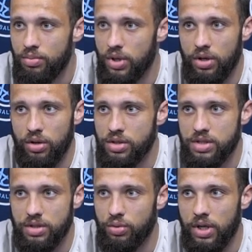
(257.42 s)
because
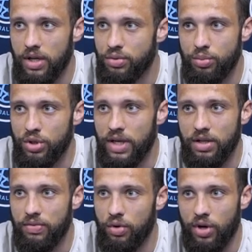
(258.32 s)
we have to be ready
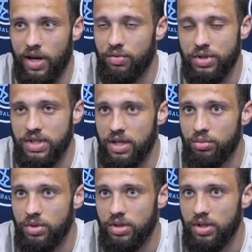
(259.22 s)
for every team
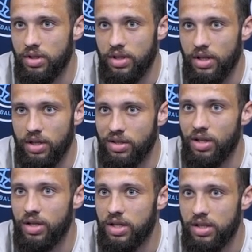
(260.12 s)
in the
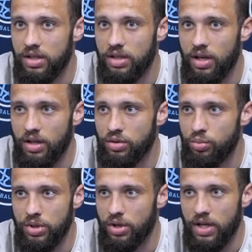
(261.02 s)
league, and to
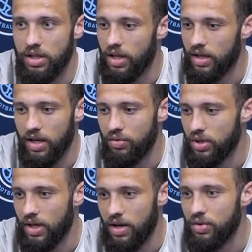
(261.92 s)
be ready like
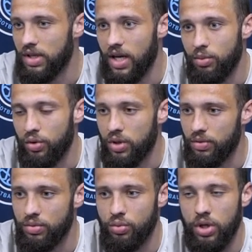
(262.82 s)
every game
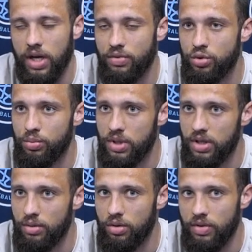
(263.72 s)
we have to
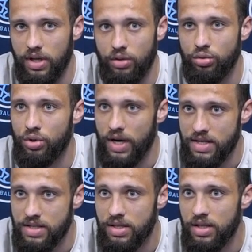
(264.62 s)
be very good
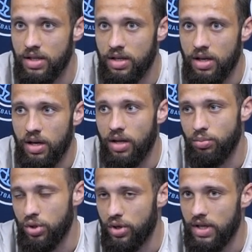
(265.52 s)
rest and
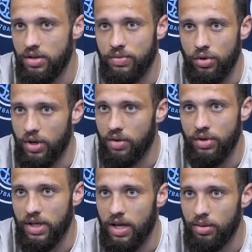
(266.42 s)
be ready for every
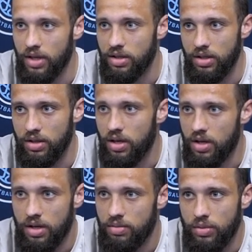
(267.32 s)
game. Like
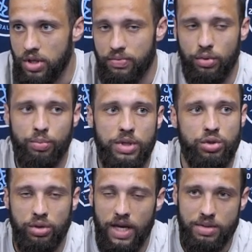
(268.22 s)
if it will be
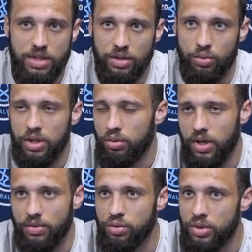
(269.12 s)
2 games in the week, we
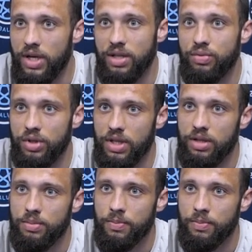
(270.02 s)
have to be ready for that.